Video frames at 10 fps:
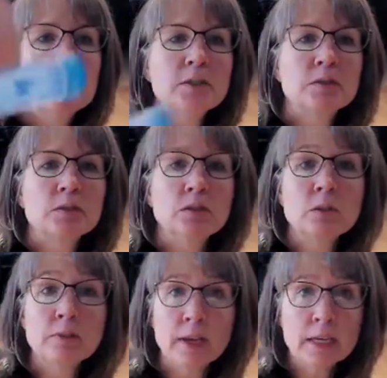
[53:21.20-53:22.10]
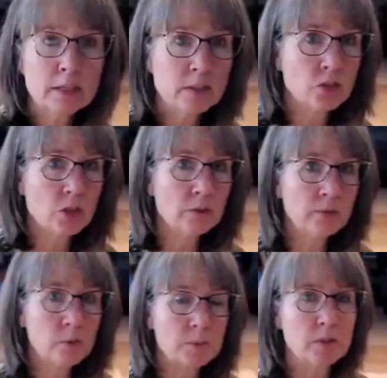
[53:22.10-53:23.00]
is, you can find it as a gel
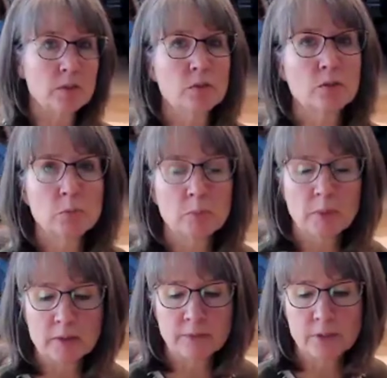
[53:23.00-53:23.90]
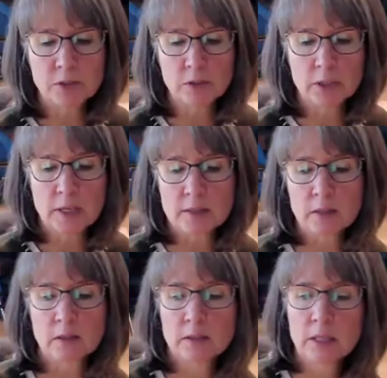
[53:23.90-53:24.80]
form. It's also super beneficial as
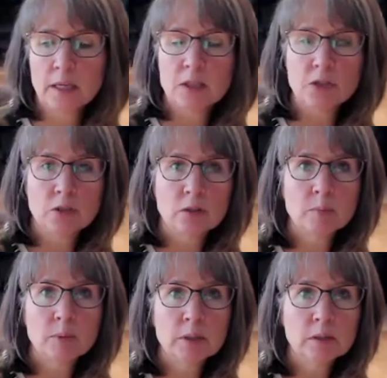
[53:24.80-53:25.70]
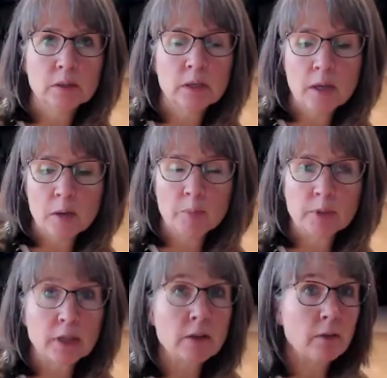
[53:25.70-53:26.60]
a little tiny sugar pill.
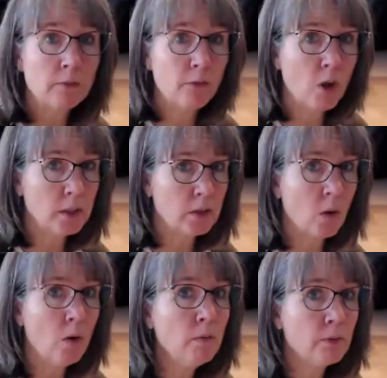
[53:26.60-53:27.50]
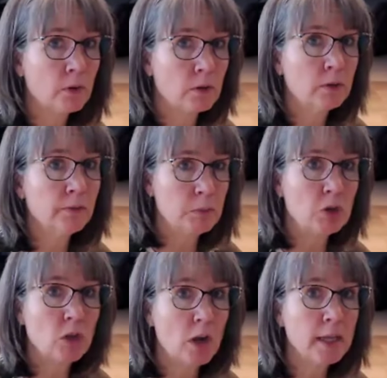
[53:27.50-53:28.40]
But like falling over from
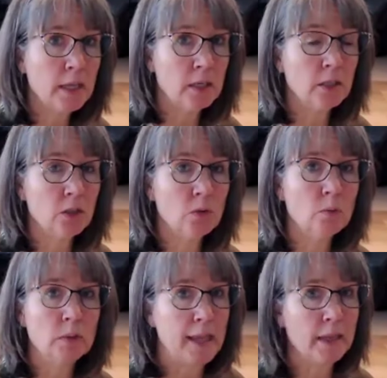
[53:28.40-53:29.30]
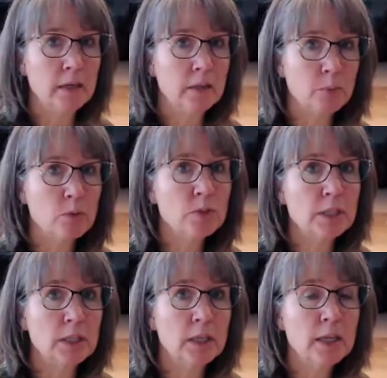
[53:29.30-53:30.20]
your dog hitting you, landing,
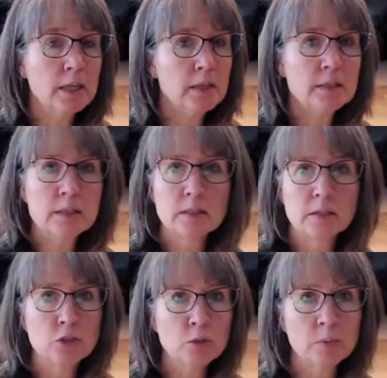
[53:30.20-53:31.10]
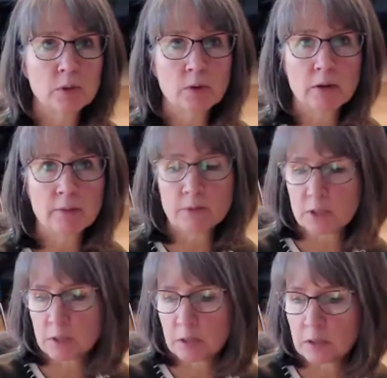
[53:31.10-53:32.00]
bruising, this is super great for
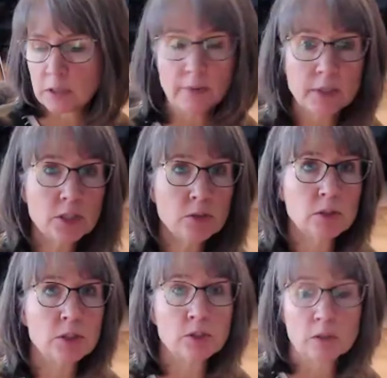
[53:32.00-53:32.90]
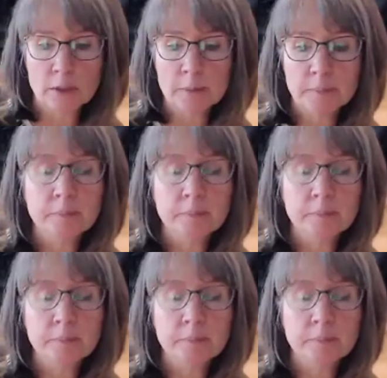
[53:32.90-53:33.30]
soft tissue injury.